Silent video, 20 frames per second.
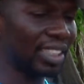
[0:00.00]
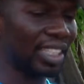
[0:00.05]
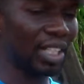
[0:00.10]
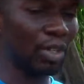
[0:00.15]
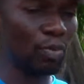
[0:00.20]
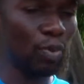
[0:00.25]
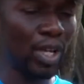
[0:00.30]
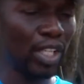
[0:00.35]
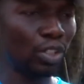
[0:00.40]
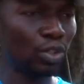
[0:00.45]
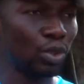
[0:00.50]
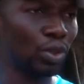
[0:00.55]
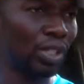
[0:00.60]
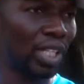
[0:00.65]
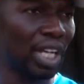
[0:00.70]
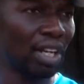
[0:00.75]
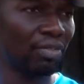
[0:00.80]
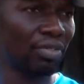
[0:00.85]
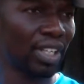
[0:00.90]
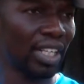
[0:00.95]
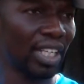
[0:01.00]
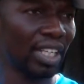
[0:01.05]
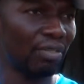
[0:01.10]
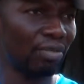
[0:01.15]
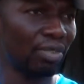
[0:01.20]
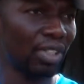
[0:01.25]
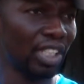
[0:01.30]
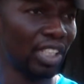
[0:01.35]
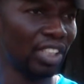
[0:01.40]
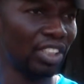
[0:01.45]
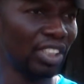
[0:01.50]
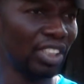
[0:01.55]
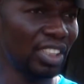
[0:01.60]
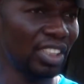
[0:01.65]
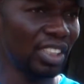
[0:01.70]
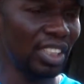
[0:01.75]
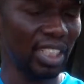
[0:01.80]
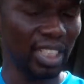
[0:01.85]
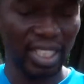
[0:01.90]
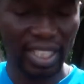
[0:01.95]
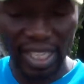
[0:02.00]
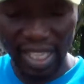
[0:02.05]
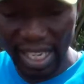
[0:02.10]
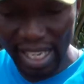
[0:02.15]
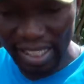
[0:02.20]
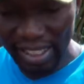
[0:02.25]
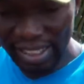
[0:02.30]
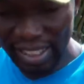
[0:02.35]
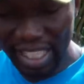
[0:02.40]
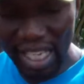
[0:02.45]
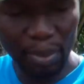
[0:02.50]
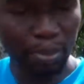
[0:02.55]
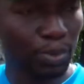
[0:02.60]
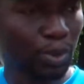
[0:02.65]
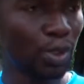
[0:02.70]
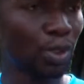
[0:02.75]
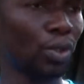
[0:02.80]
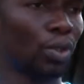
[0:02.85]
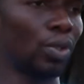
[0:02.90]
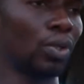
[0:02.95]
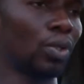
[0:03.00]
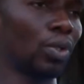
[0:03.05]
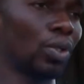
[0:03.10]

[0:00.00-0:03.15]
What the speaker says: that went to the African villages and capture